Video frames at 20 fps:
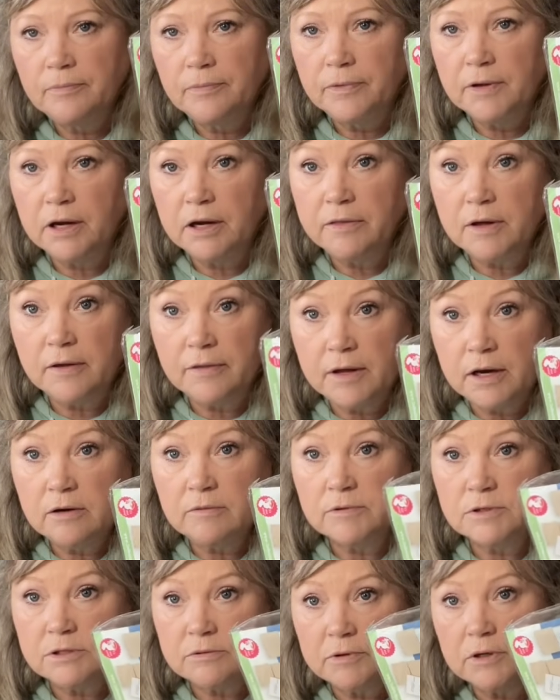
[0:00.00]
I thought that
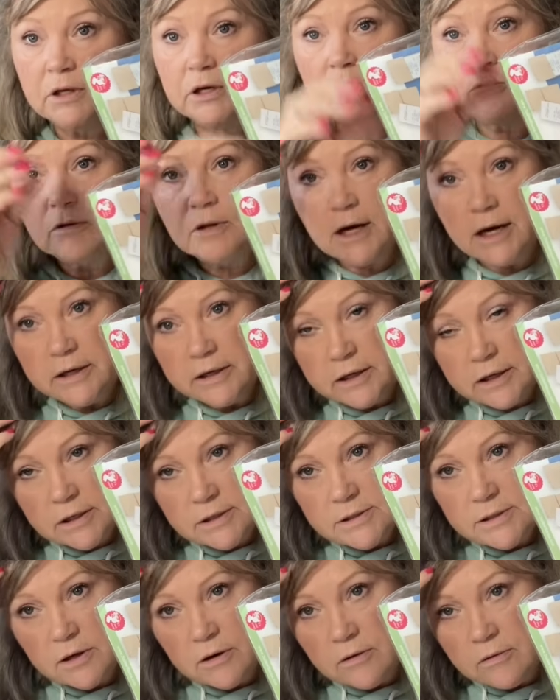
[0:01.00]
was a really cool idea,
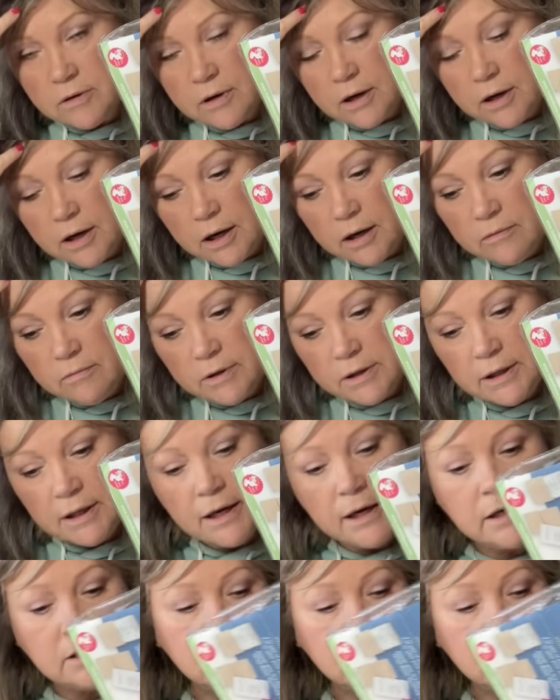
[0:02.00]
so I would like